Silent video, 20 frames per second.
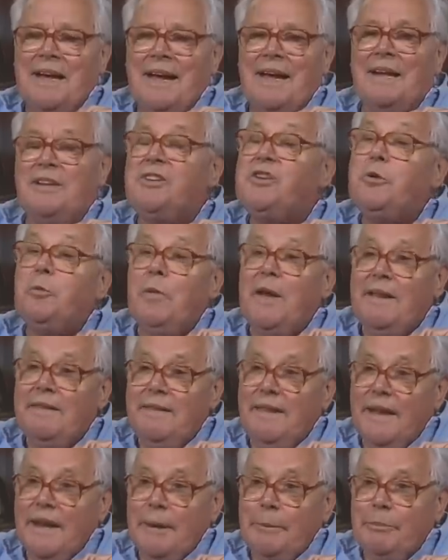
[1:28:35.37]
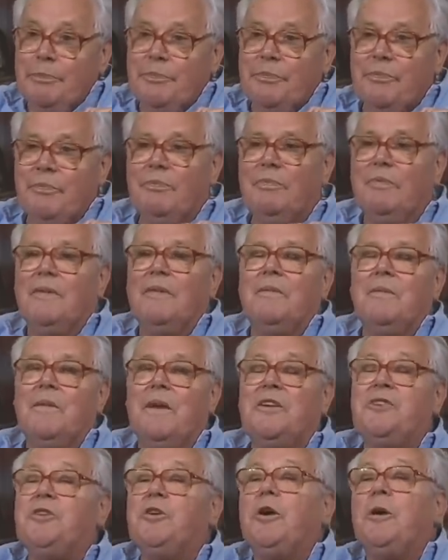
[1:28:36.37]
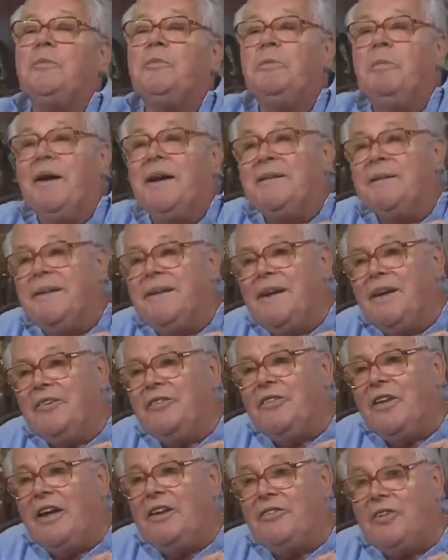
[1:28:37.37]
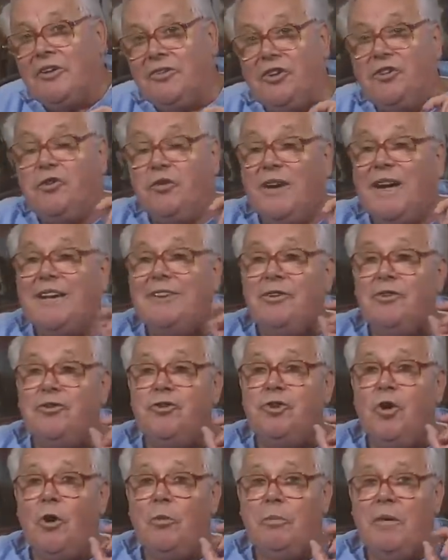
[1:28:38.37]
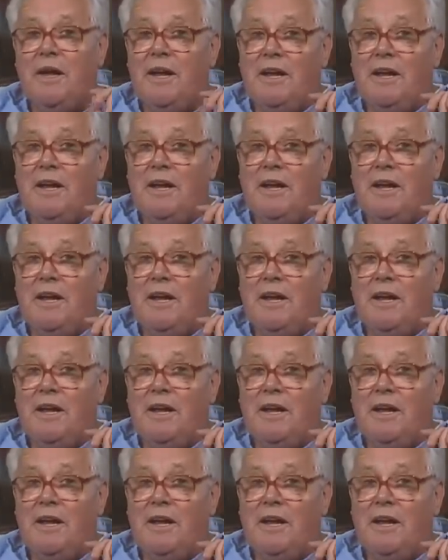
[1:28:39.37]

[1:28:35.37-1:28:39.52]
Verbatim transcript: And she went there, and she comes back the next day, said, did you get the job?